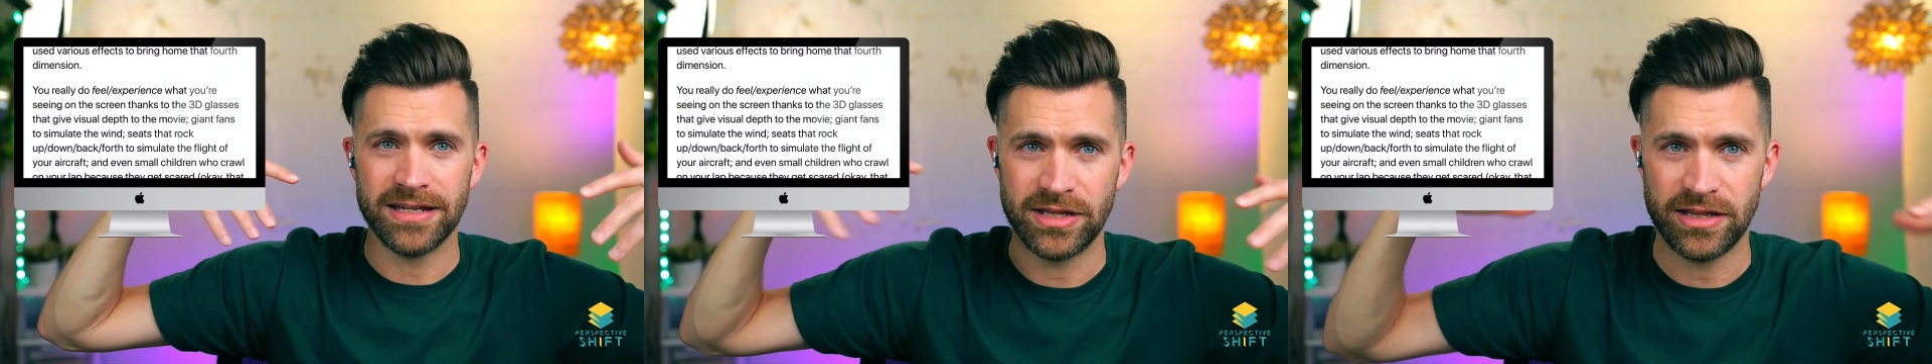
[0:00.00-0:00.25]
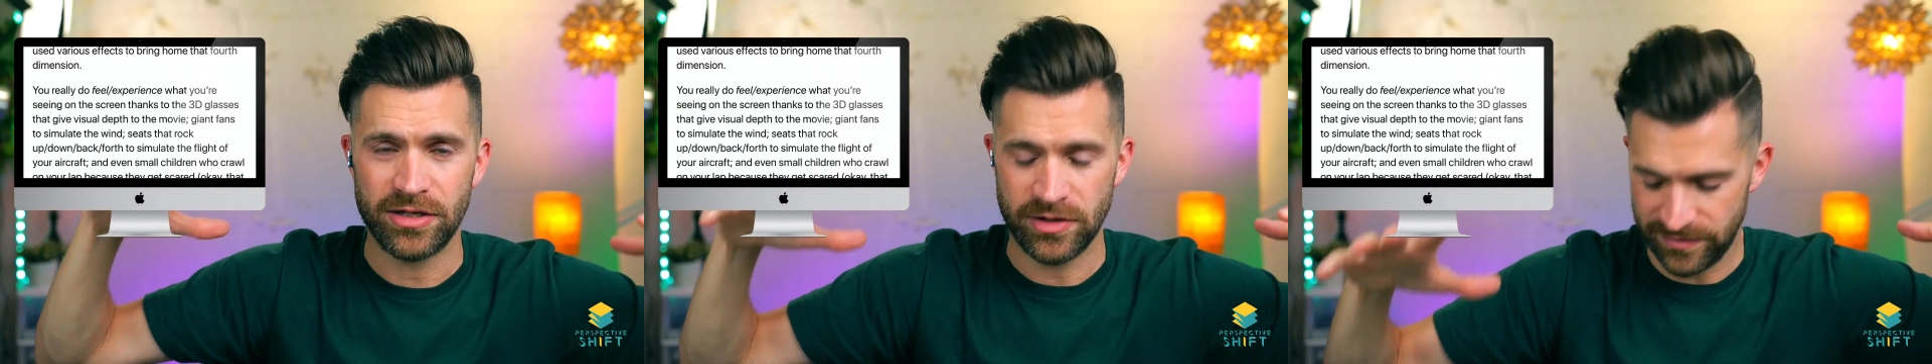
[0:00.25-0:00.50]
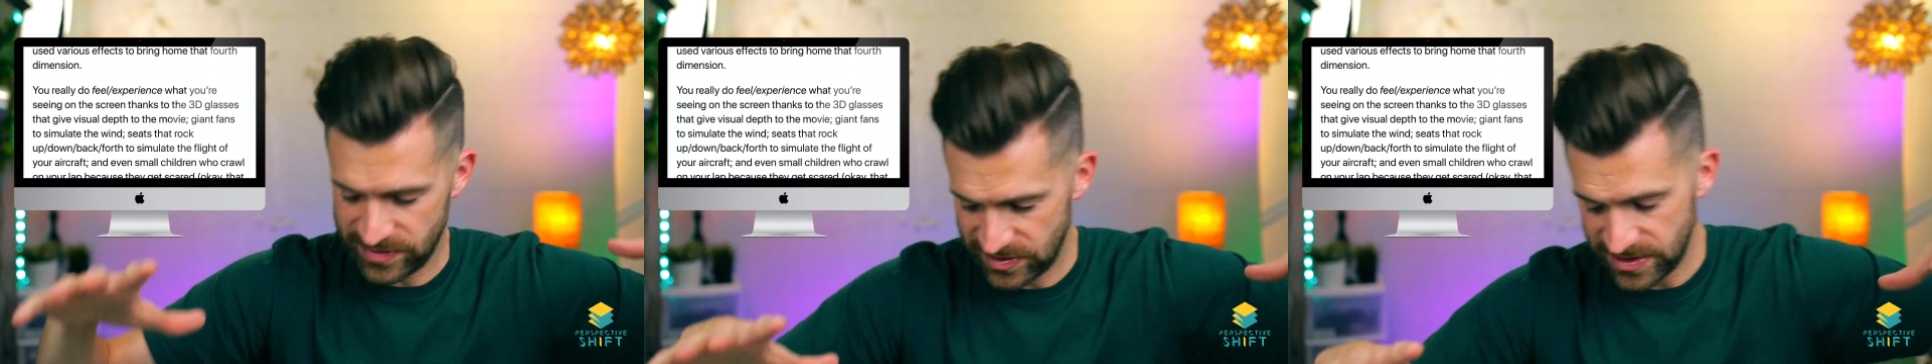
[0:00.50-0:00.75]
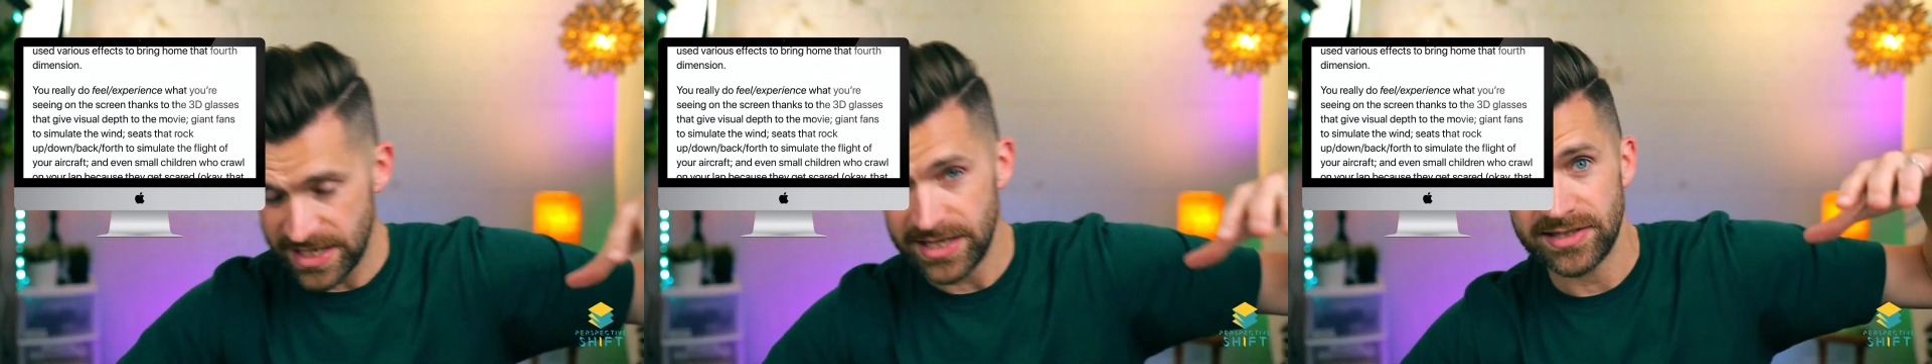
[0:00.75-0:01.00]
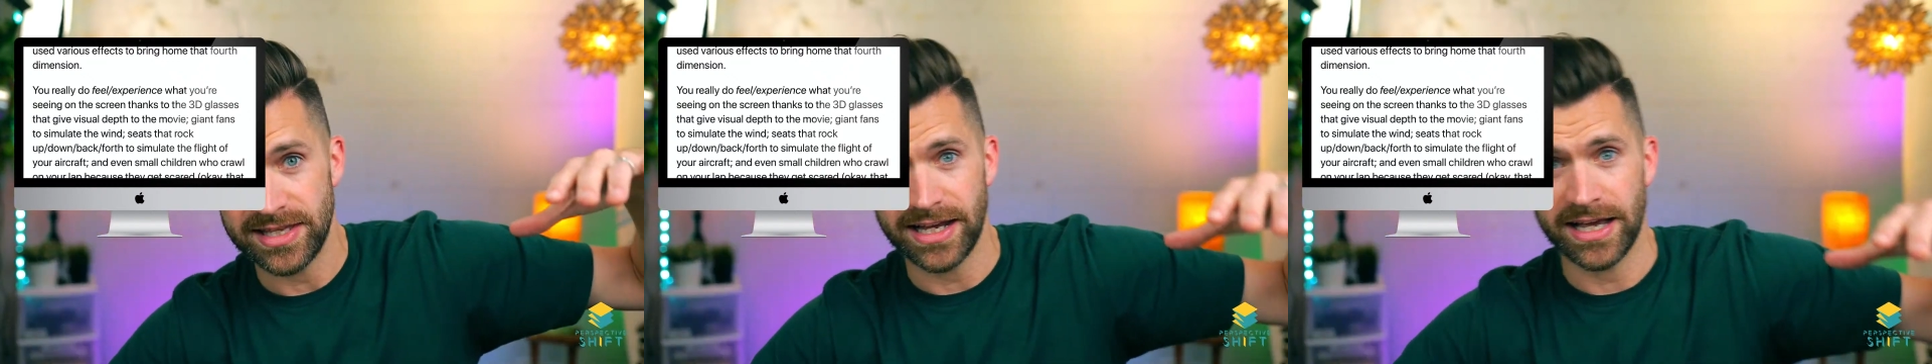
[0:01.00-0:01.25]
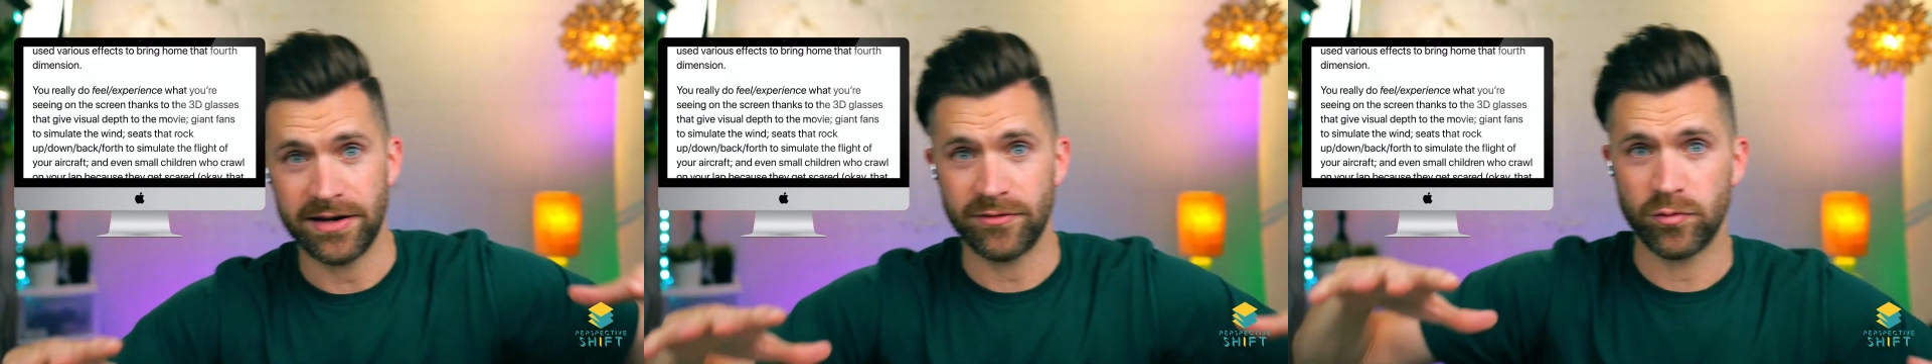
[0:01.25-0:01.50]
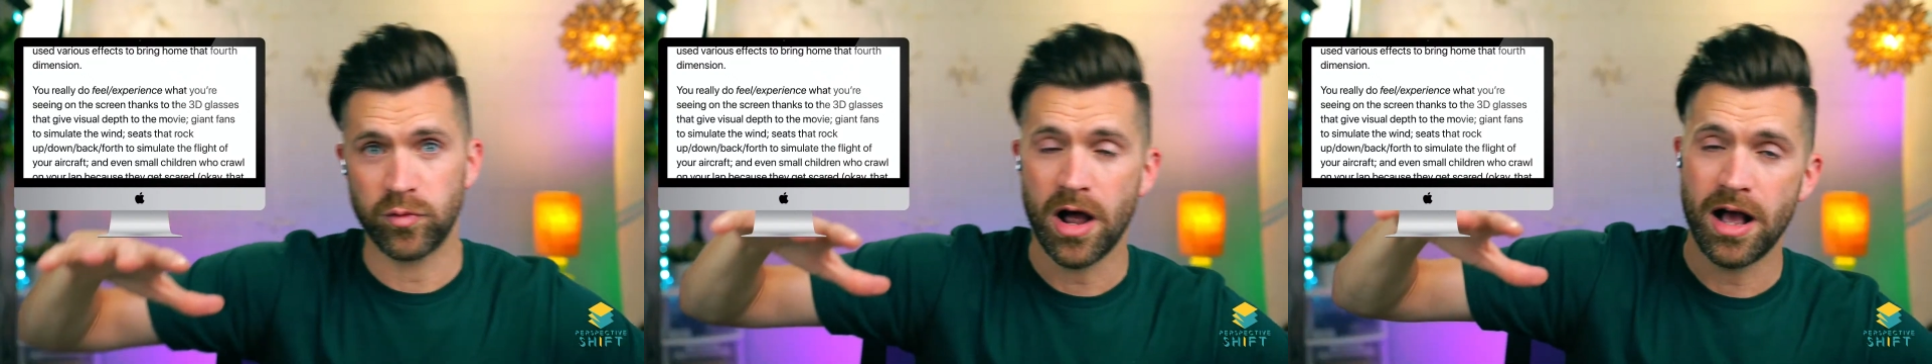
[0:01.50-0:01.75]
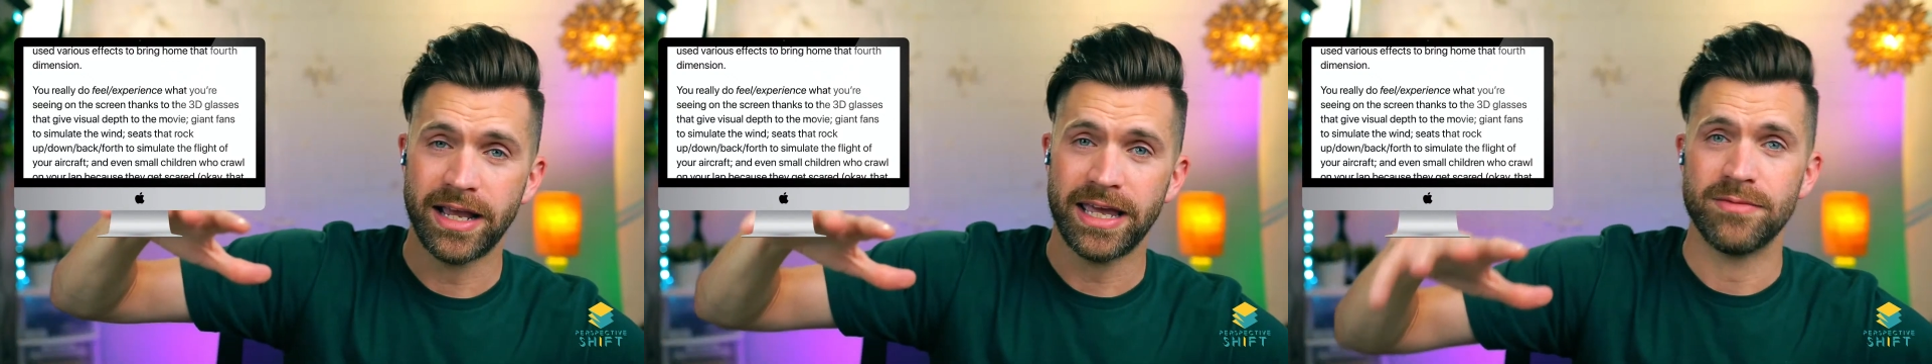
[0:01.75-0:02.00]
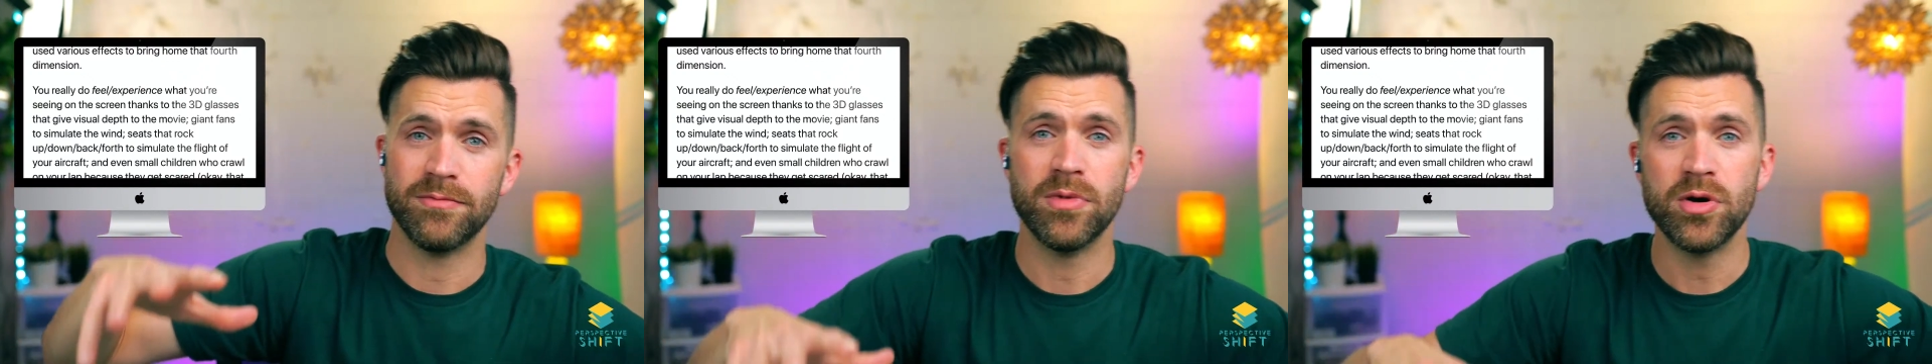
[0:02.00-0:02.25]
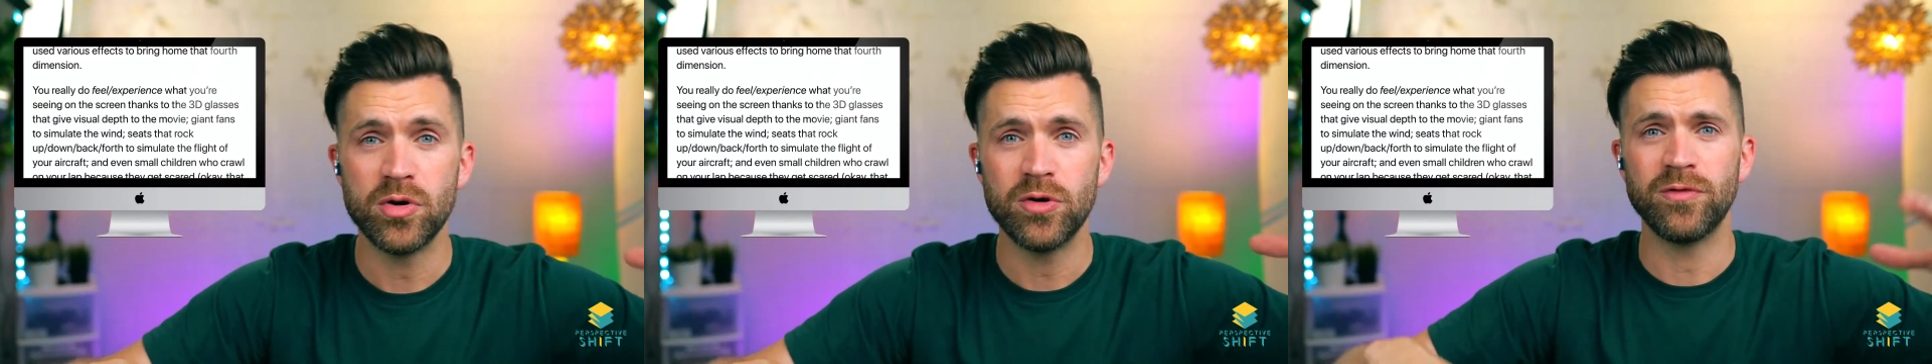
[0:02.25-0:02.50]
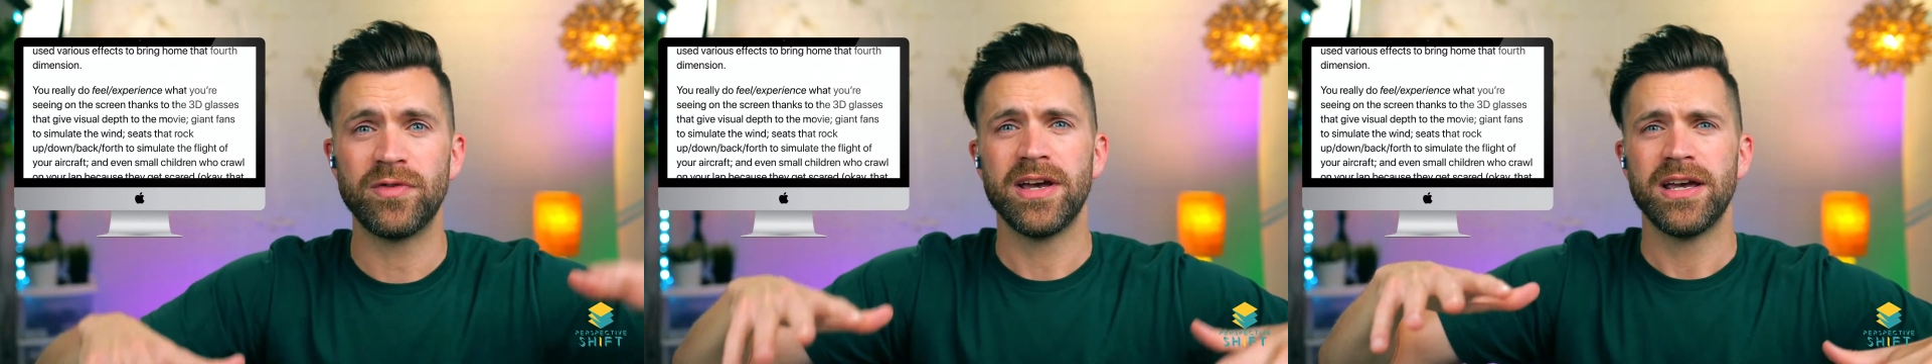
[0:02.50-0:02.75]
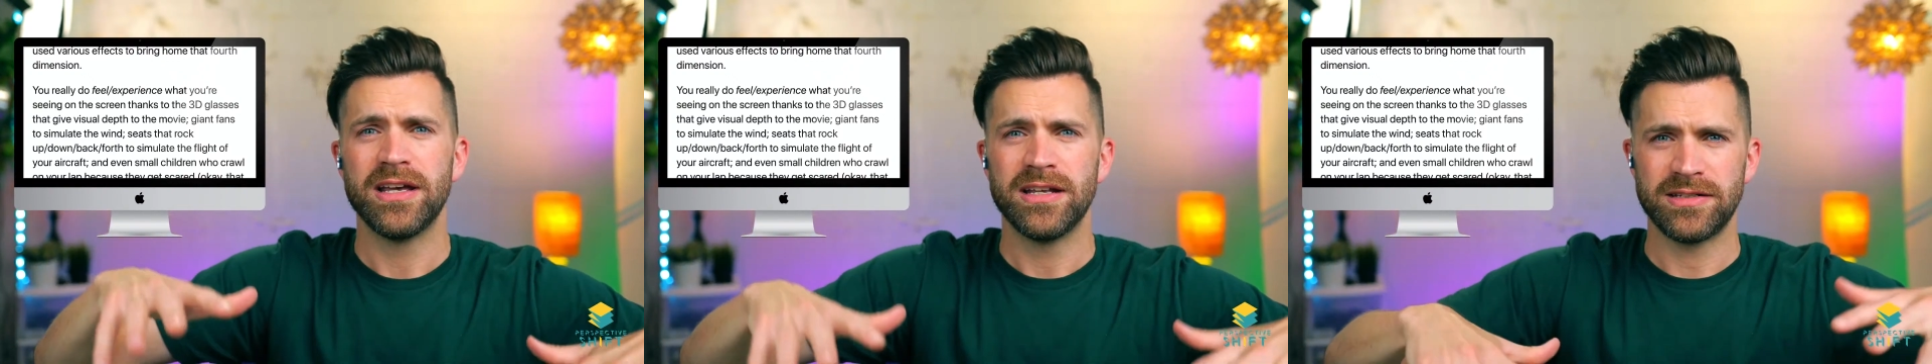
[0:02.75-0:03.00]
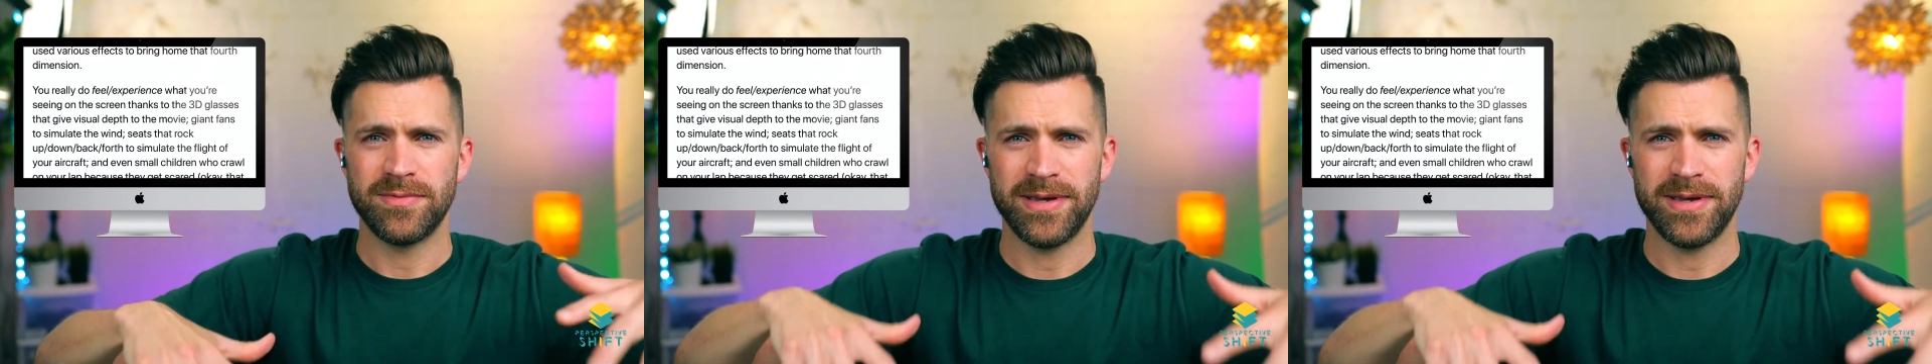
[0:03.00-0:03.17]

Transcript: and you have seats that kind of rock and move to